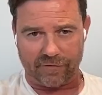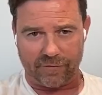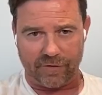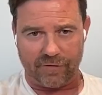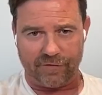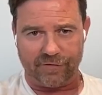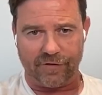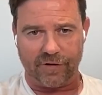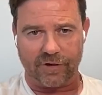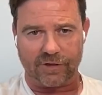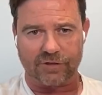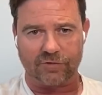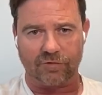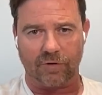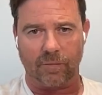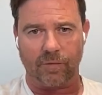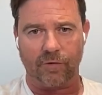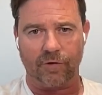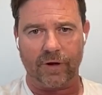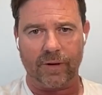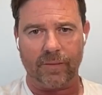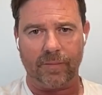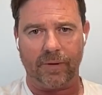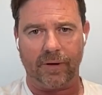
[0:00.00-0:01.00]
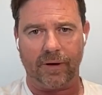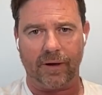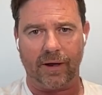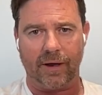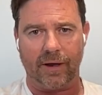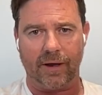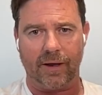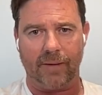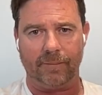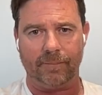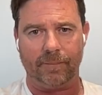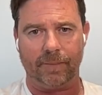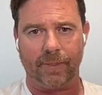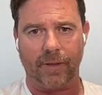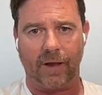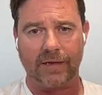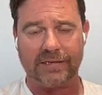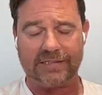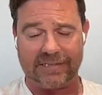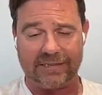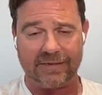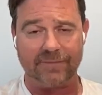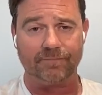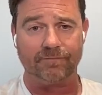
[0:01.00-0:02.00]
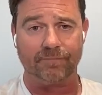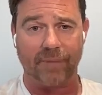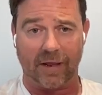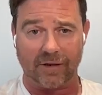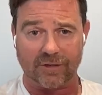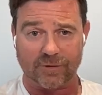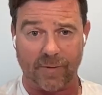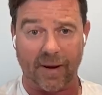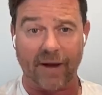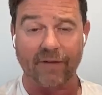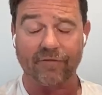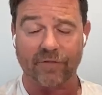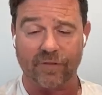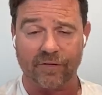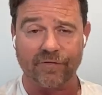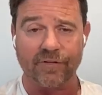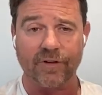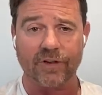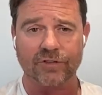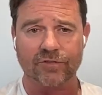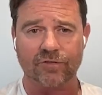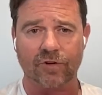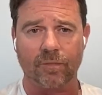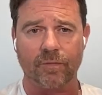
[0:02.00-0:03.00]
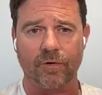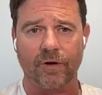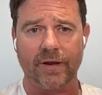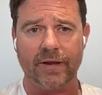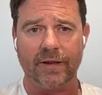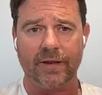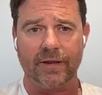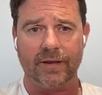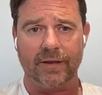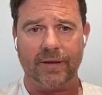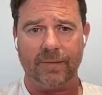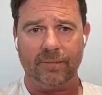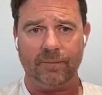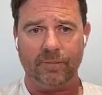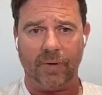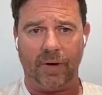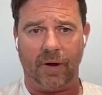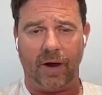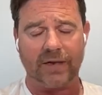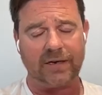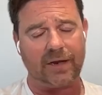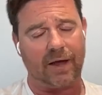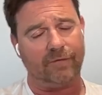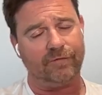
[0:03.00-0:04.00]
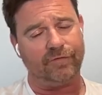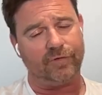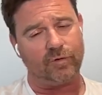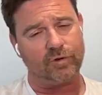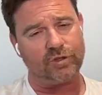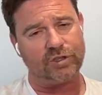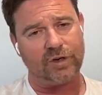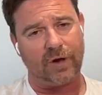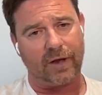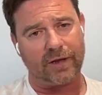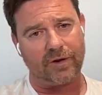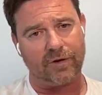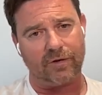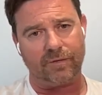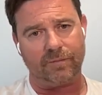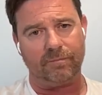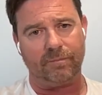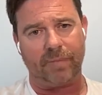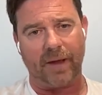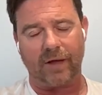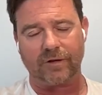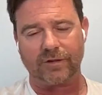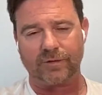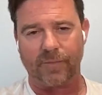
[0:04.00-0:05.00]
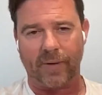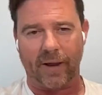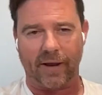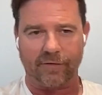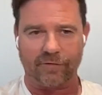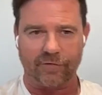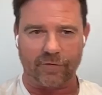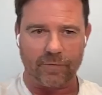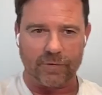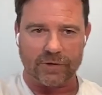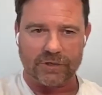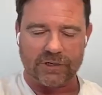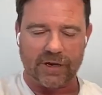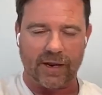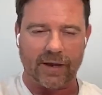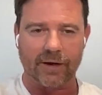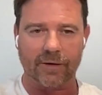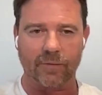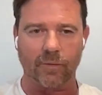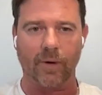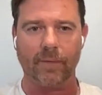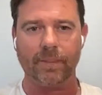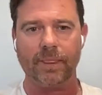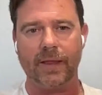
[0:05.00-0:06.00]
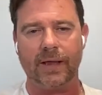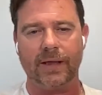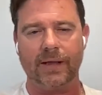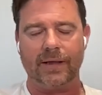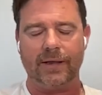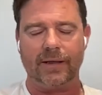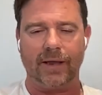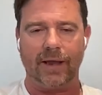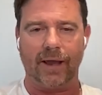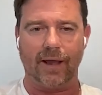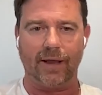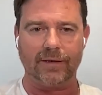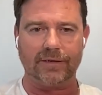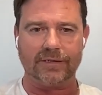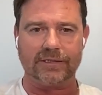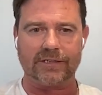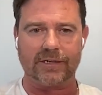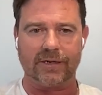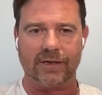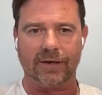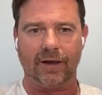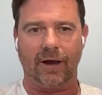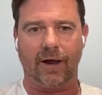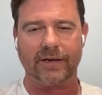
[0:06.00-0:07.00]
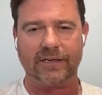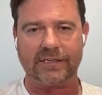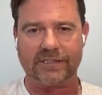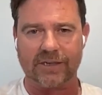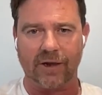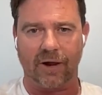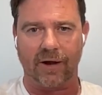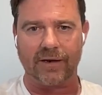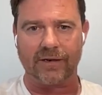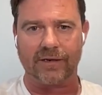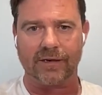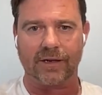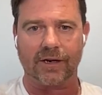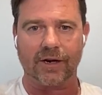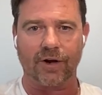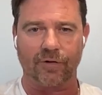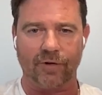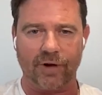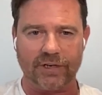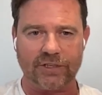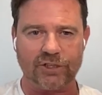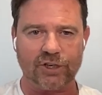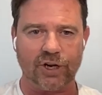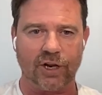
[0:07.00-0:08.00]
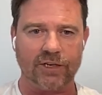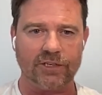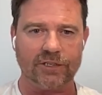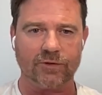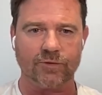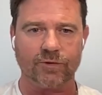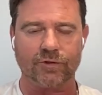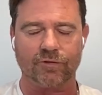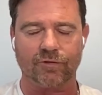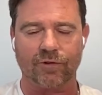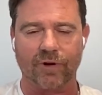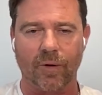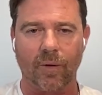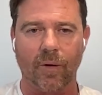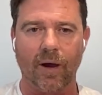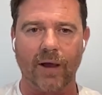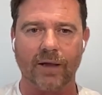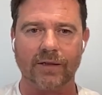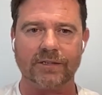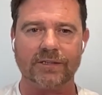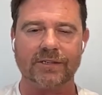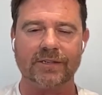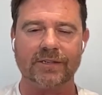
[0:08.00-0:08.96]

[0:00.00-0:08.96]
the first robbery, but um, I did bounce back from the first robbery, but I, unfortunately I couldn't bounce back from the second one, and uh, I decided a career change was required.